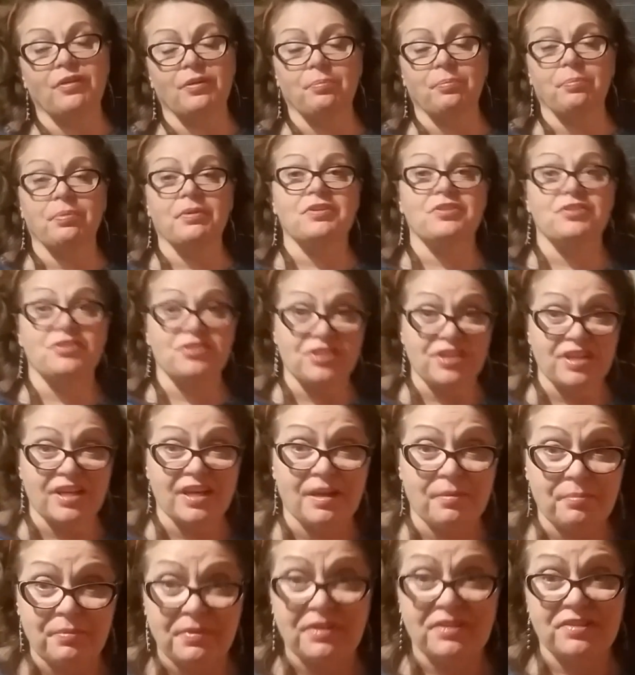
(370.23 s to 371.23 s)

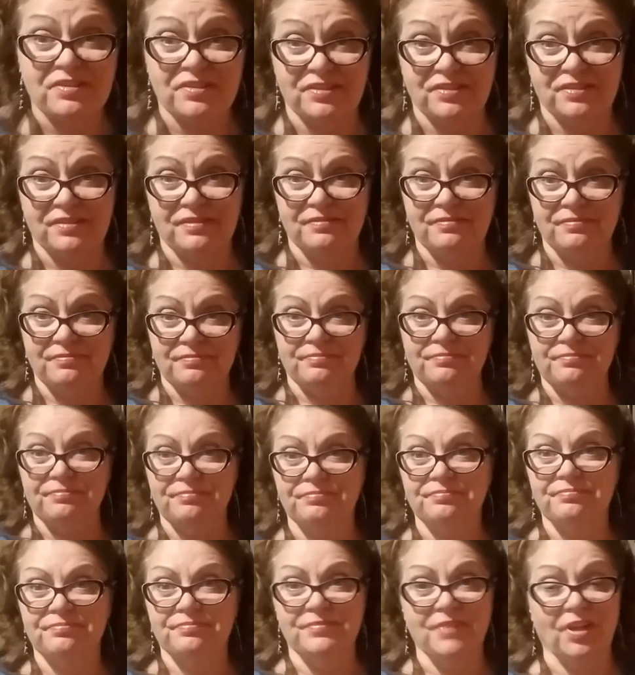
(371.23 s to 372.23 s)
pajamas.
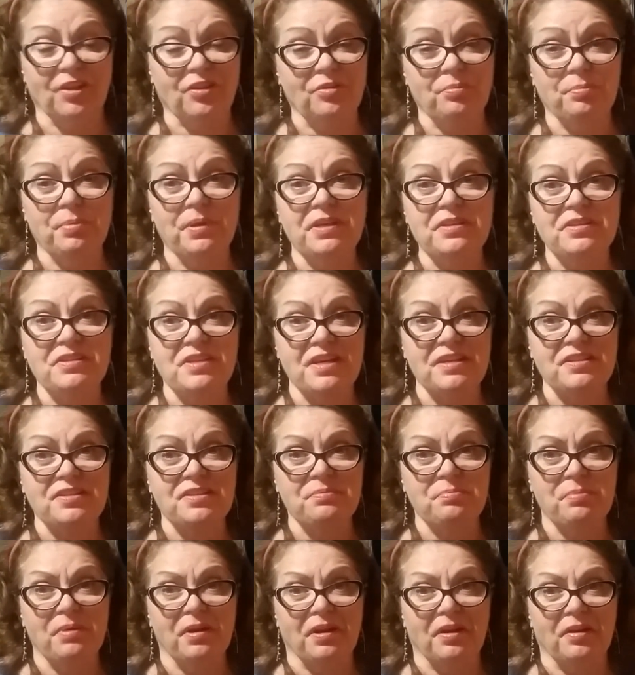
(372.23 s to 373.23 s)
Another big day
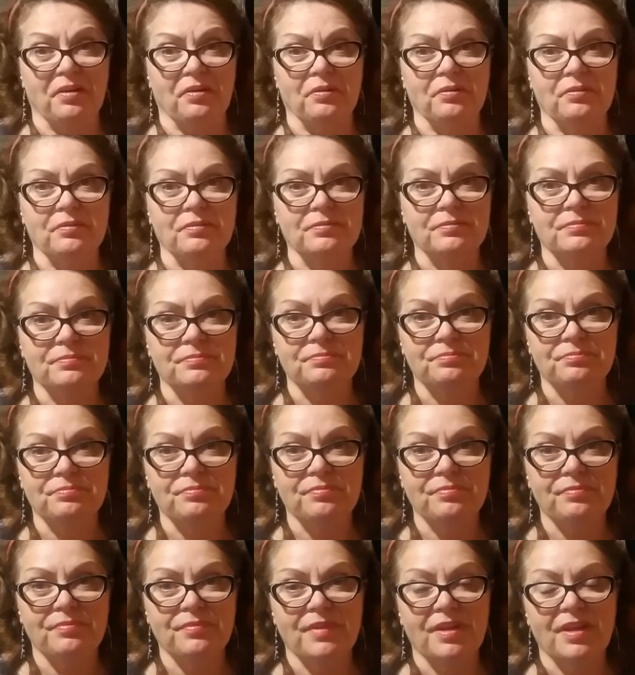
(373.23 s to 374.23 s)
tomorrow.
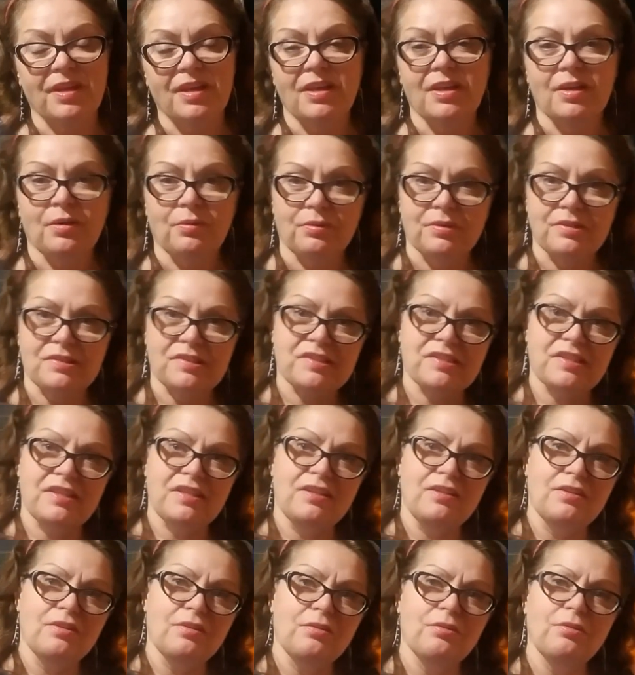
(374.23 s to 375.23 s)
We'll
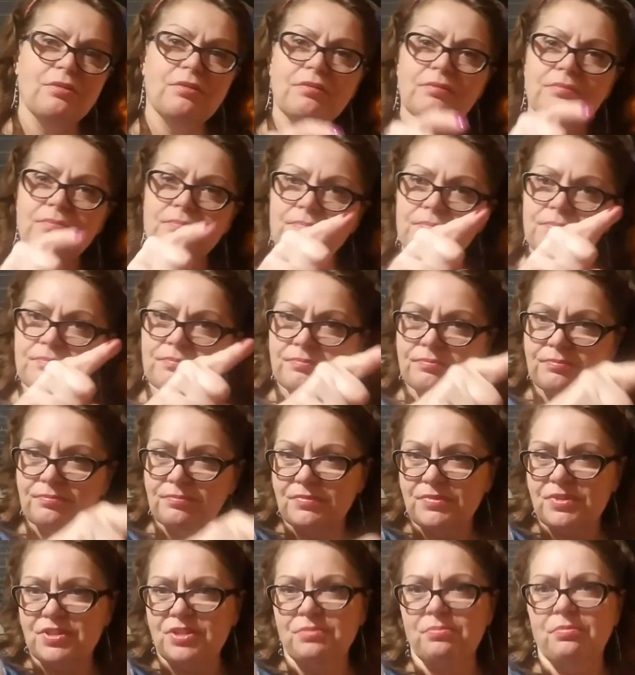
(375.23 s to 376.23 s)
see you
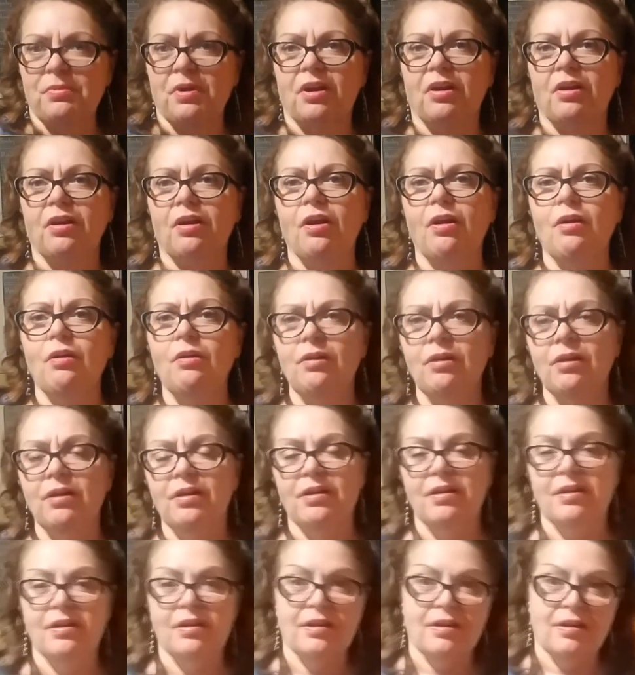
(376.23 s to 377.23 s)
tomorrow
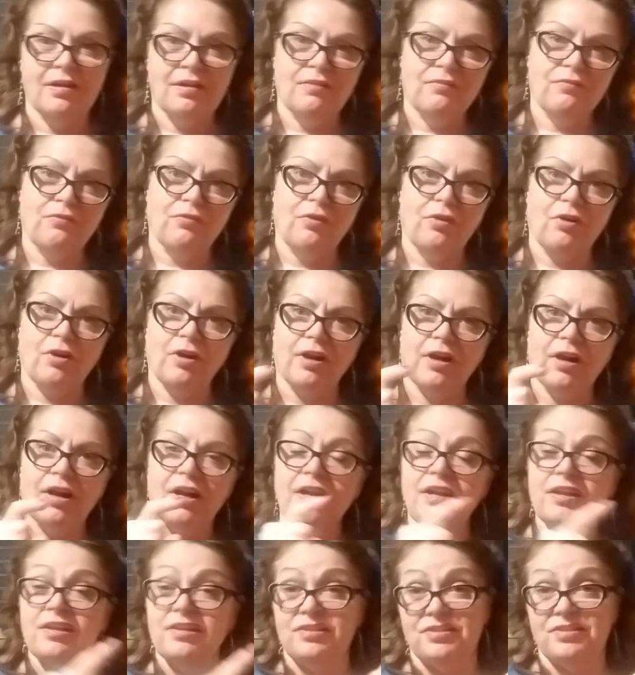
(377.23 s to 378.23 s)
for
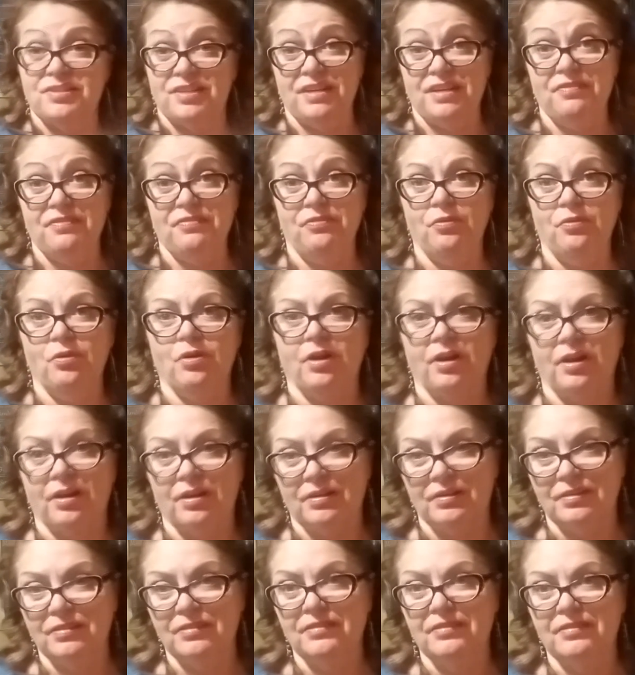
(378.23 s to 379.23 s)
day four.
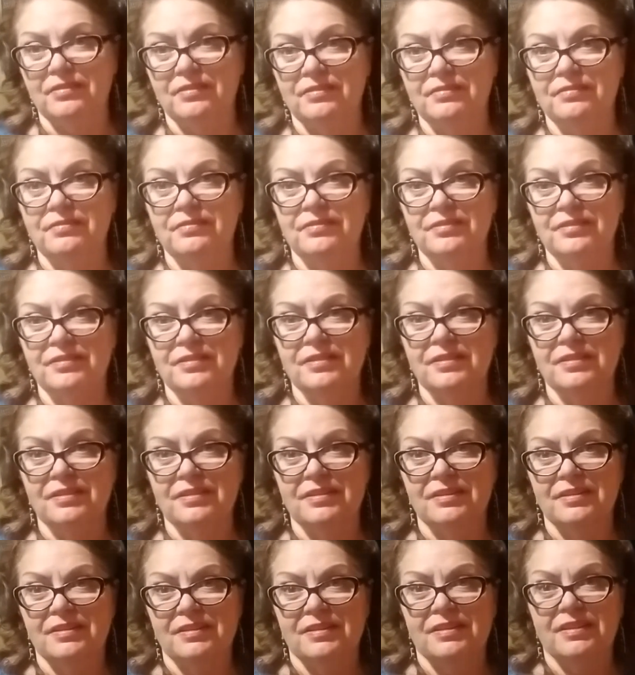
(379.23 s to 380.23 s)

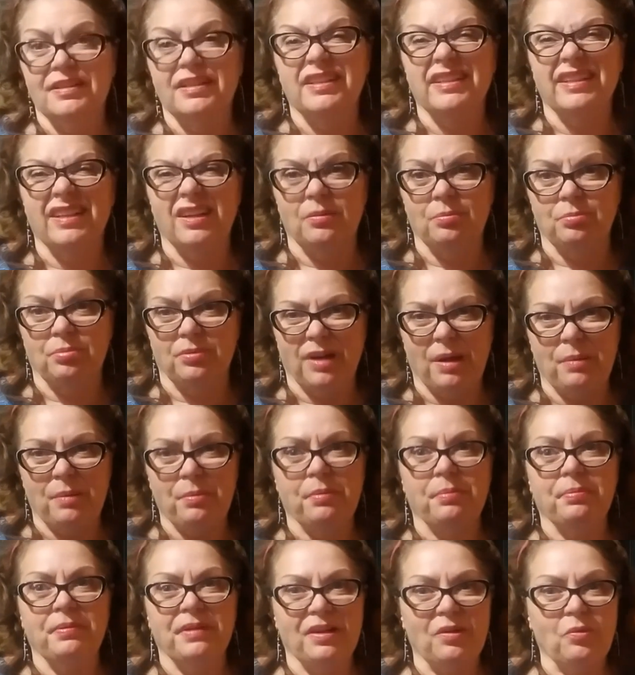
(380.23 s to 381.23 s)
And I'll
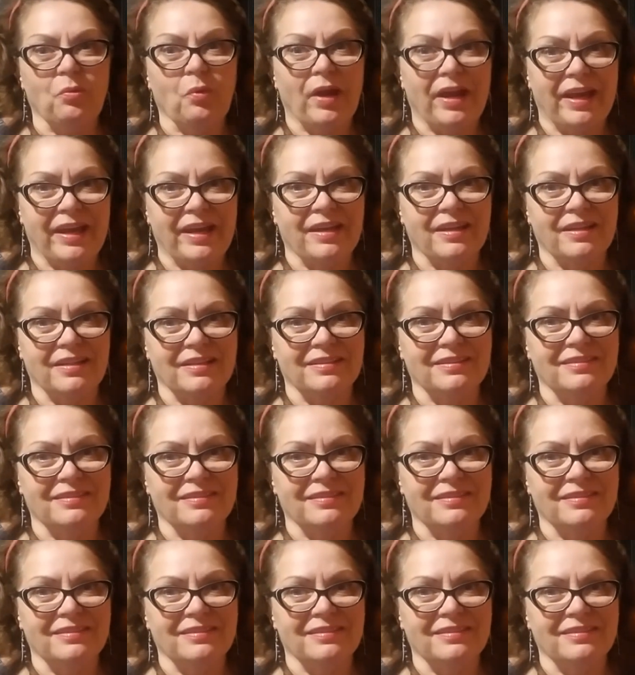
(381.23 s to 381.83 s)
probably weigh in.